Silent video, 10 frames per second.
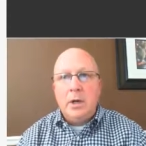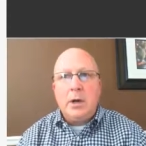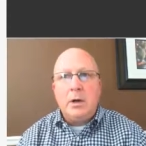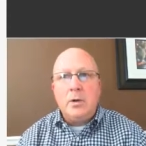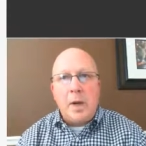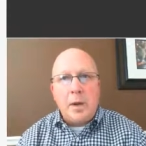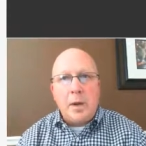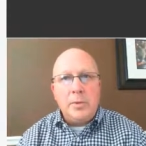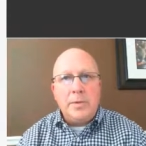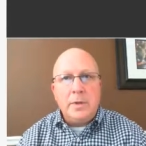
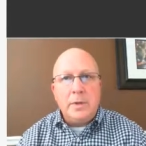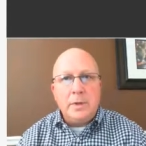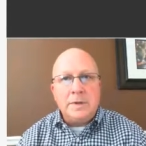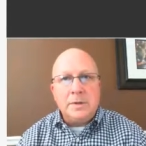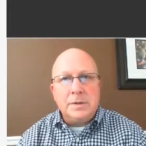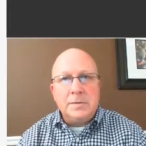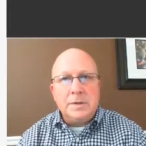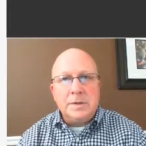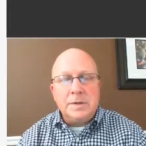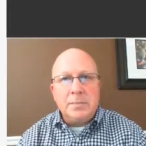Cardiomyopathy is
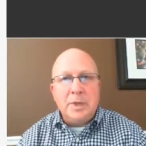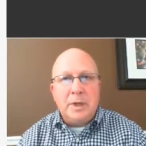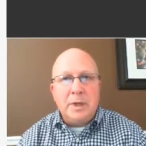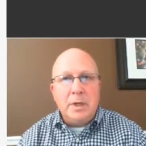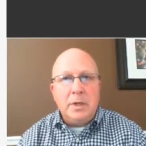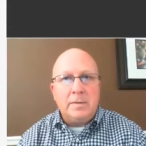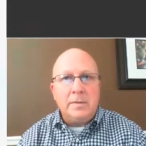the beginning